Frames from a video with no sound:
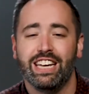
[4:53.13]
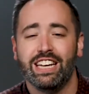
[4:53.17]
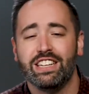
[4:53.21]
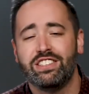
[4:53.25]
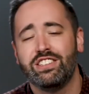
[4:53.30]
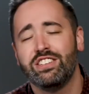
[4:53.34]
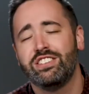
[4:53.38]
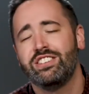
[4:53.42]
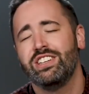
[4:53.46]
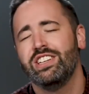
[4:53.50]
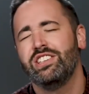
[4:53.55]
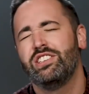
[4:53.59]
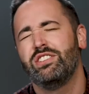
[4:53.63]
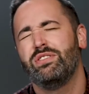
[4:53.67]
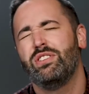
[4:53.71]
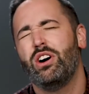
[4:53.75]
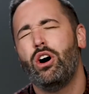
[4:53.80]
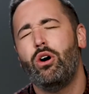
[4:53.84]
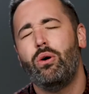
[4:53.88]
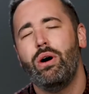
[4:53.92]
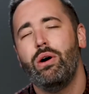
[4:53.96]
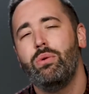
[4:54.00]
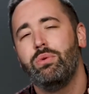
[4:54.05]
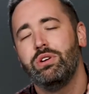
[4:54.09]
It's a sense of,
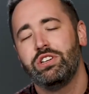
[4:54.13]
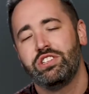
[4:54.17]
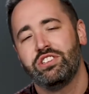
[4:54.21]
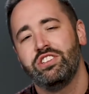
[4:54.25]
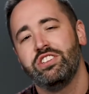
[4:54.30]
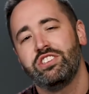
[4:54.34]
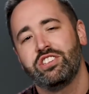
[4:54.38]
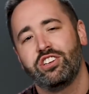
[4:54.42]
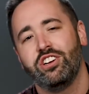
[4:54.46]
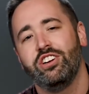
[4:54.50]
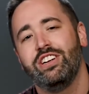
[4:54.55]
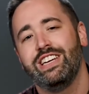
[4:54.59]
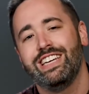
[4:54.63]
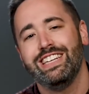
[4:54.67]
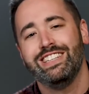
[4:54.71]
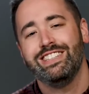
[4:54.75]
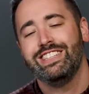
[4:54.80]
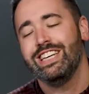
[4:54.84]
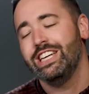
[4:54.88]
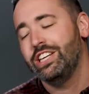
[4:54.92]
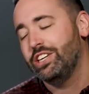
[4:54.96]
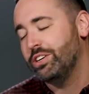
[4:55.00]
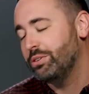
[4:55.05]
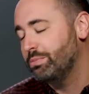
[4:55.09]
oh, I wish this could
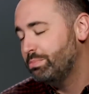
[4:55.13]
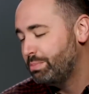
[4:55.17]
continue.